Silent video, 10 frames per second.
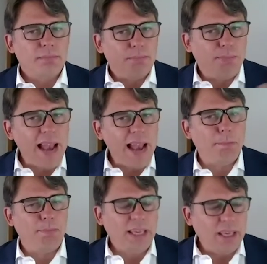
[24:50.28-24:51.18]
plan
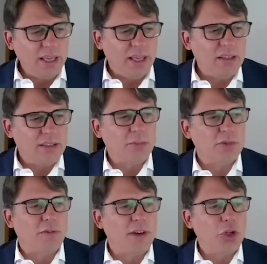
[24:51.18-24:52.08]
B in terms
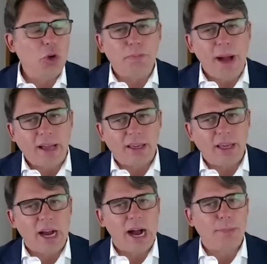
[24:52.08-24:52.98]
of a new banking
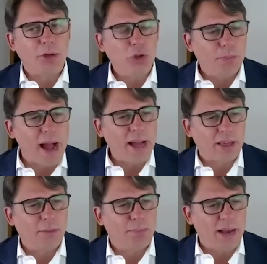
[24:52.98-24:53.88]
hub, a new
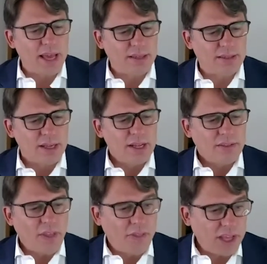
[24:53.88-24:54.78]
banking place
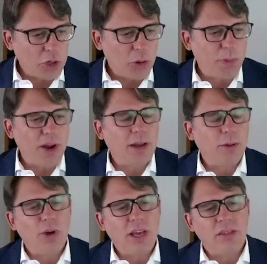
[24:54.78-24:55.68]
that they can operate
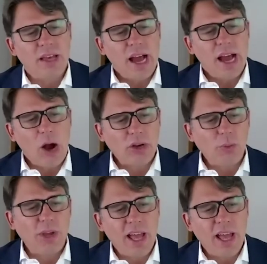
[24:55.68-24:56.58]
with. How can
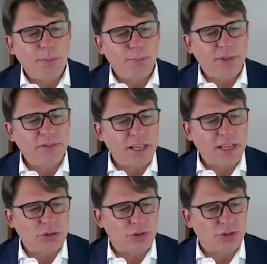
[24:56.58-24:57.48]
we help
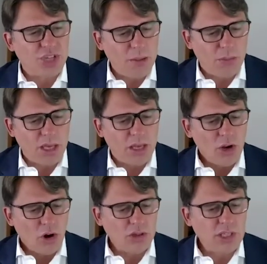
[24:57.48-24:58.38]
investors, Jamie,
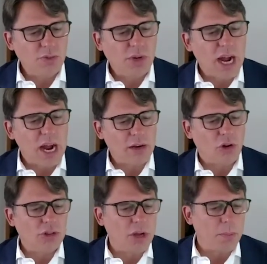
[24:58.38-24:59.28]
on this regard,
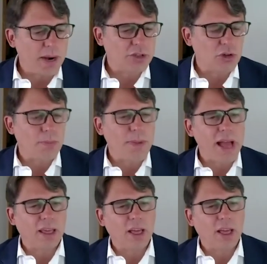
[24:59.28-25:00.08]
on their personal banking